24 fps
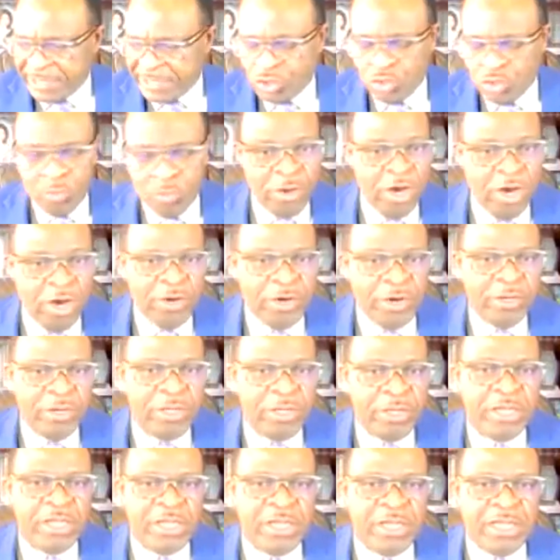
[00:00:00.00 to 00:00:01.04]
tomorrow.
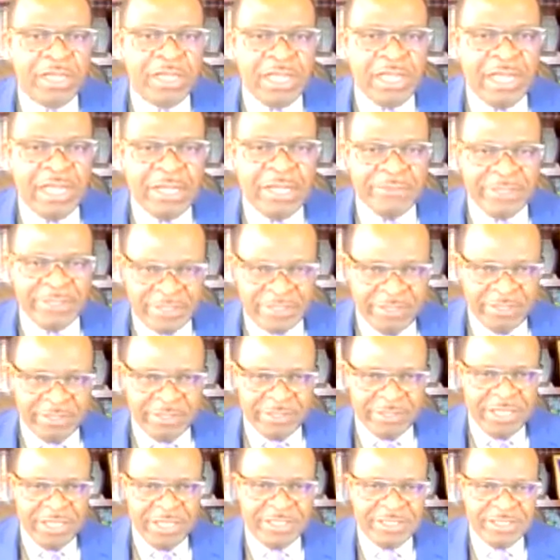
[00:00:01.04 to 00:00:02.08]
We talked
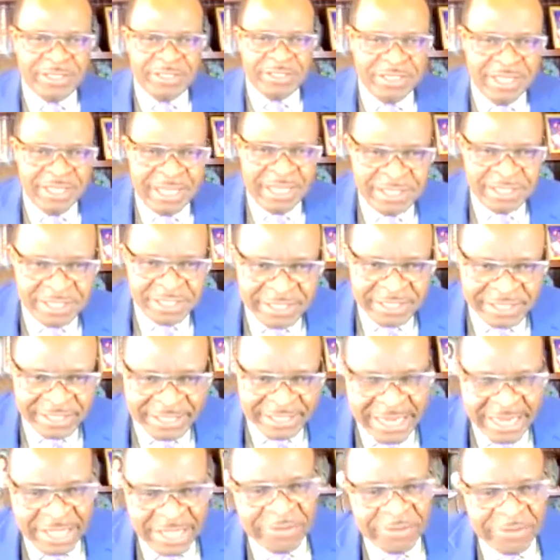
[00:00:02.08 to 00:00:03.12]
yesterday, and she's in
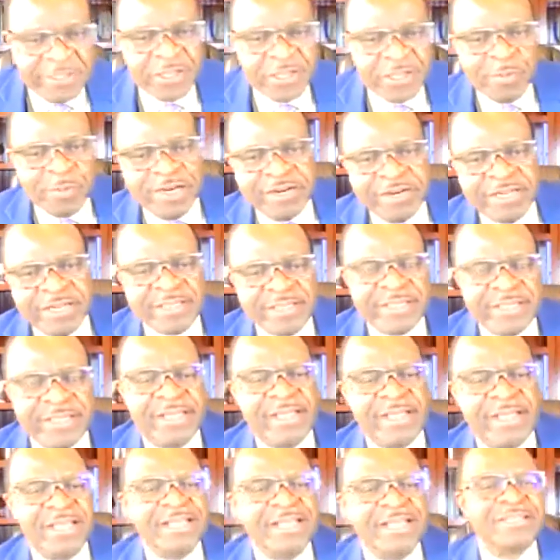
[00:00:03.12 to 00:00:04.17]
a good spirit.
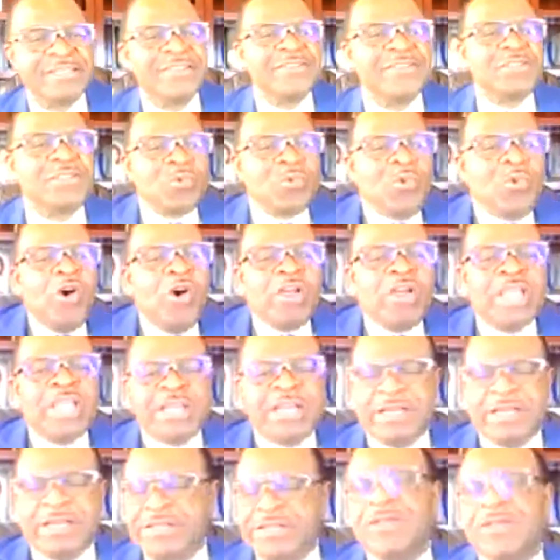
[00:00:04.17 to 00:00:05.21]
So it's
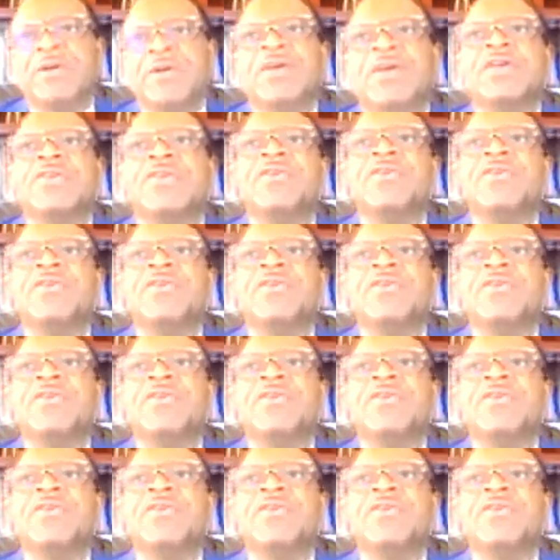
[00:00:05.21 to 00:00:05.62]
working. So you